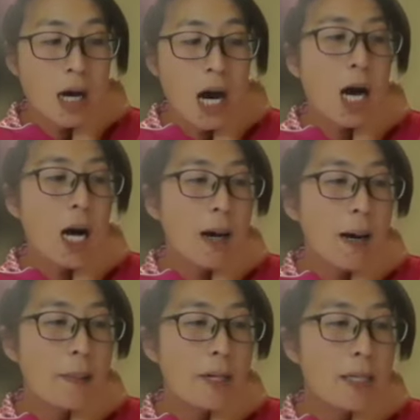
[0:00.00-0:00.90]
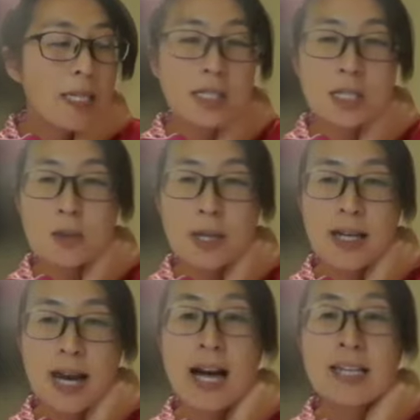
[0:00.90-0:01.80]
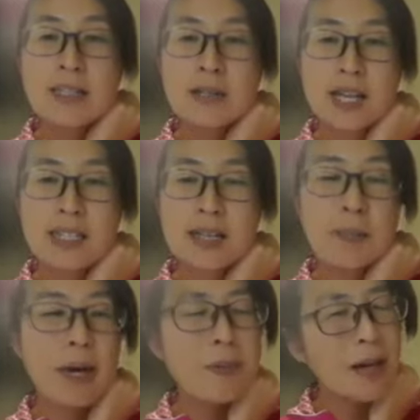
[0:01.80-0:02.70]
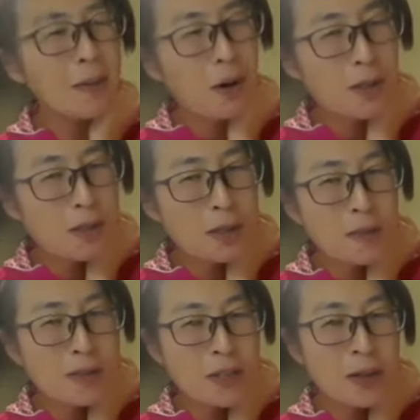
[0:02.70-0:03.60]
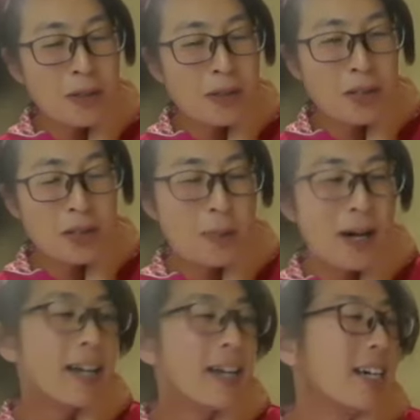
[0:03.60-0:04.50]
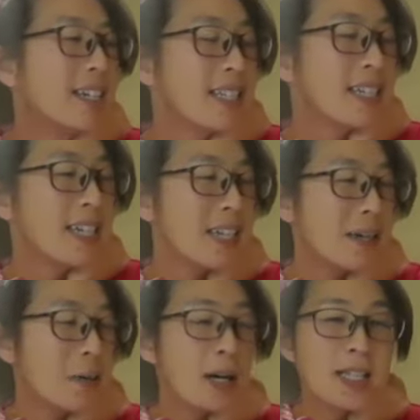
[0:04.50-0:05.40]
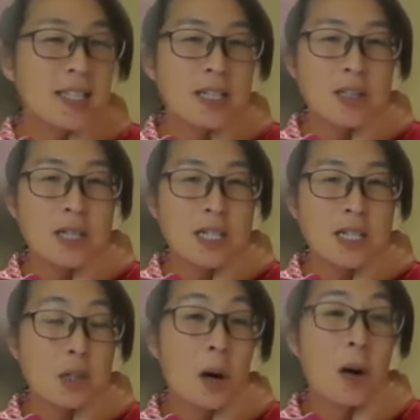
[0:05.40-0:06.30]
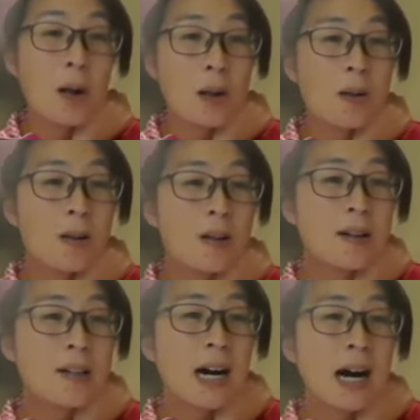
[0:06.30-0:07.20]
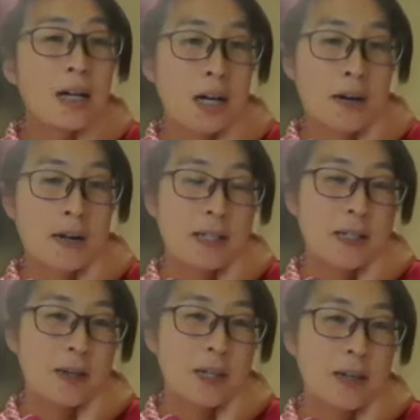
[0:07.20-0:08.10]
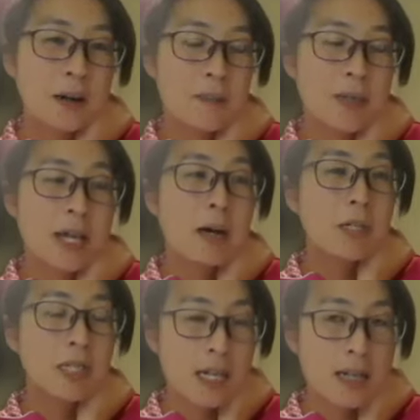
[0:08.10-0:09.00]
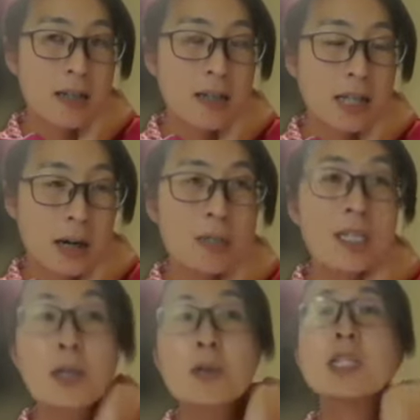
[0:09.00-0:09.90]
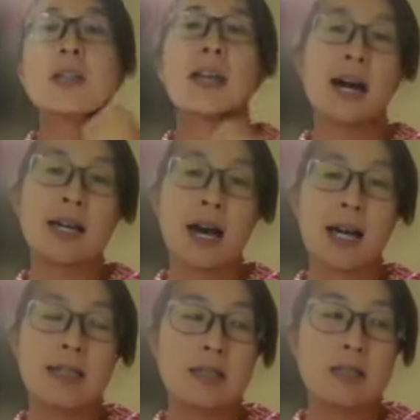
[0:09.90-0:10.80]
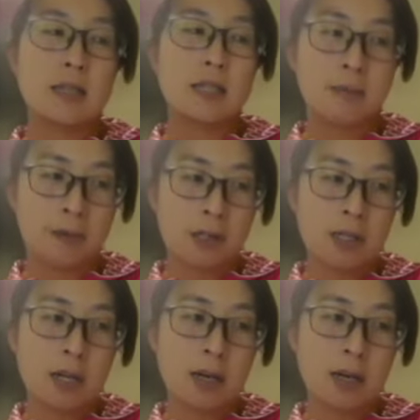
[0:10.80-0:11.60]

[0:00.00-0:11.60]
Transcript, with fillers: Um, this is what I asked the last time. Maybe I watched your video. I'm not sure, but the, what is the unit's goal? Uh, yes. currently going on. That was the, uh, yeah. that was the question I asked the first that time.